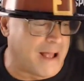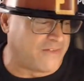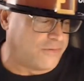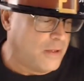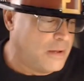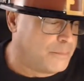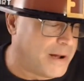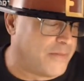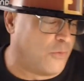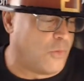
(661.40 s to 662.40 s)
guys.
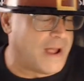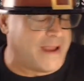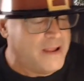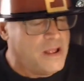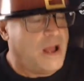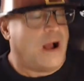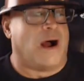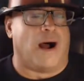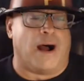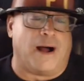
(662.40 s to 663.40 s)
By the way,
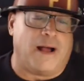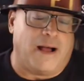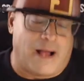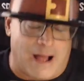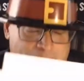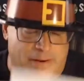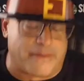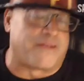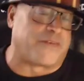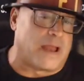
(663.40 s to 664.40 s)
I'm
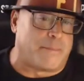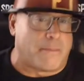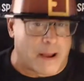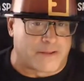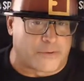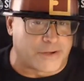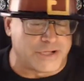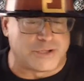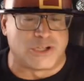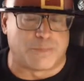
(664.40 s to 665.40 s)
very excited about my
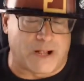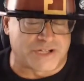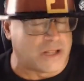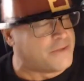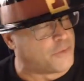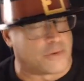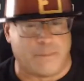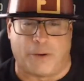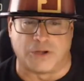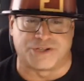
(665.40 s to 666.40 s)
turkey shoot special. I've
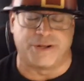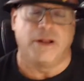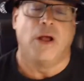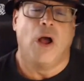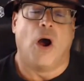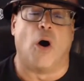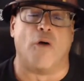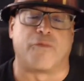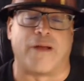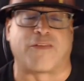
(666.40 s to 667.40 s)
already posted
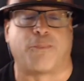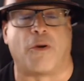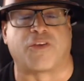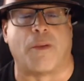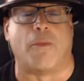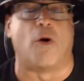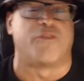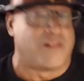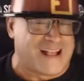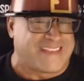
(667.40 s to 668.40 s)
over at Sports Memo.
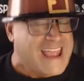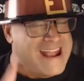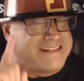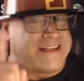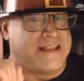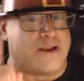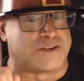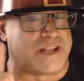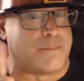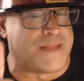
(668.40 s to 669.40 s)
Over the last 18
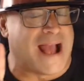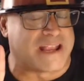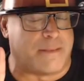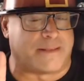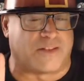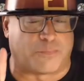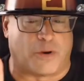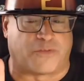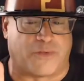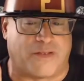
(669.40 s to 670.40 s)
years that I'm documented,
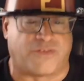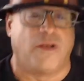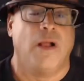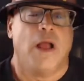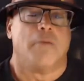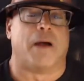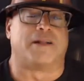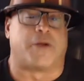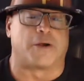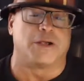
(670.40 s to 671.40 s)
sports fans,
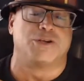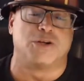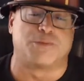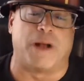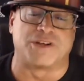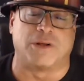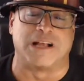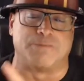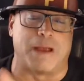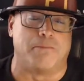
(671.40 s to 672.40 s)
my turkey shoot special
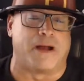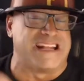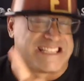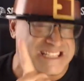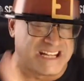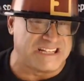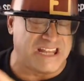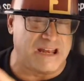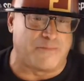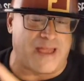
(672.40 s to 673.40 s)
has made money
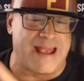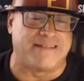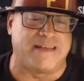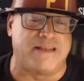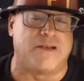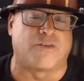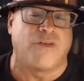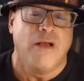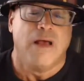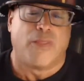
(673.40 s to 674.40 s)
16 of 18
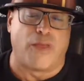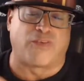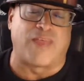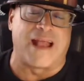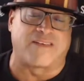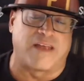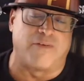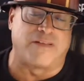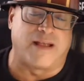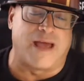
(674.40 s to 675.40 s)
years. This
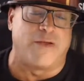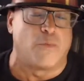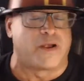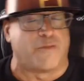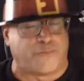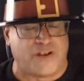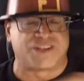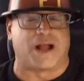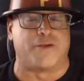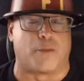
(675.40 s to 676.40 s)
Thanksgiving together, we're going to
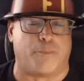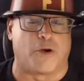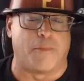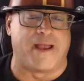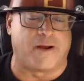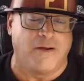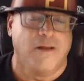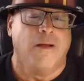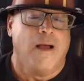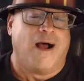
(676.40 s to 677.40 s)
feast on your
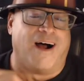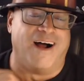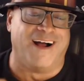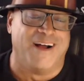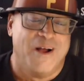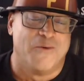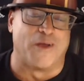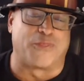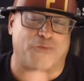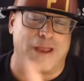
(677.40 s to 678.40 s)
bookmaker
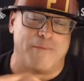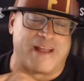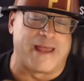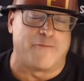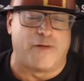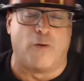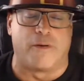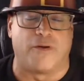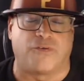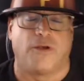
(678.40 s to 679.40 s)
with three big NFL
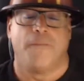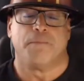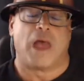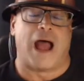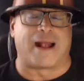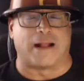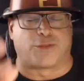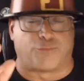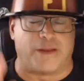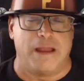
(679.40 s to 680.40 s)
winners. I
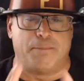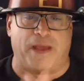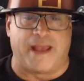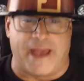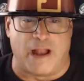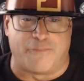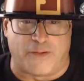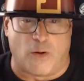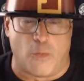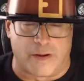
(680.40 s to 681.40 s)
got three big
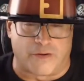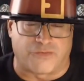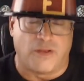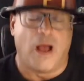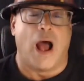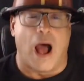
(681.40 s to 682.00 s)
NFL winners